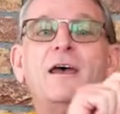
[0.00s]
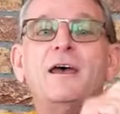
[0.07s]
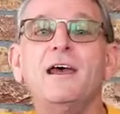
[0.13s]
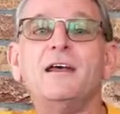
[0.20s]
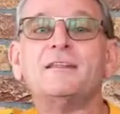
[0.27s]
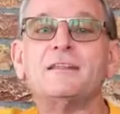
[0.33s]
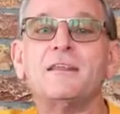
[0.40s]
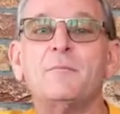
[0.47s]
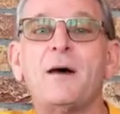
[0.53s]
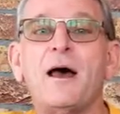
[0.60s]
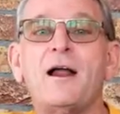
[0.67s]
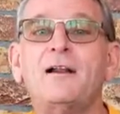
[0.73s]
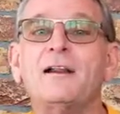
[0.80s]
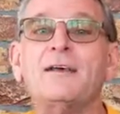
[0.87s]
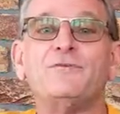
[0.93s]
hit the
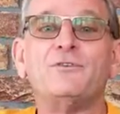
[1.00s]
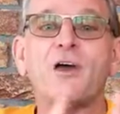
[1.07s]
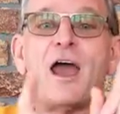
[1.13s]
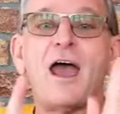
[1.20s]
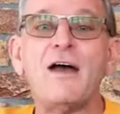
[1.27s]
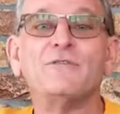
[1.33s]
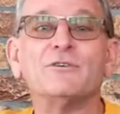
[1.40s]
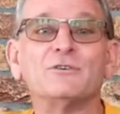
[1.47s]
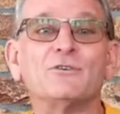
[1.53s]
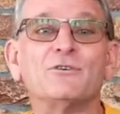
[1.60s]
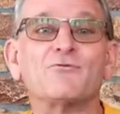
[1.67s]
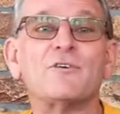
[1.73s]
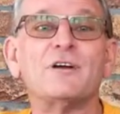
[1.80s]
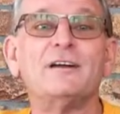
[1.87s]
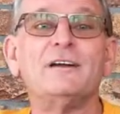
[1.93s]
bell if you haven't
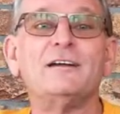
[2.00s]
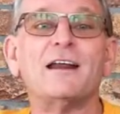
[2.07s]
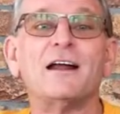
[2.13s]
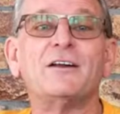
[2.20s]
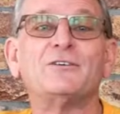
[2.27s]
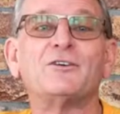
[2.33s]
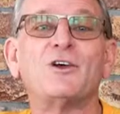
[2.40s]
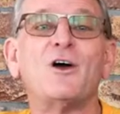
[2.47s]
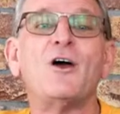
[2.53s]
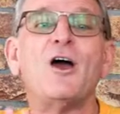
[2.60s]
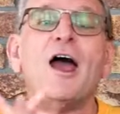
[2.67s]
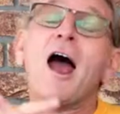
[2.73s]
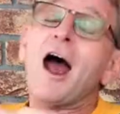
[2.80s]
already done so,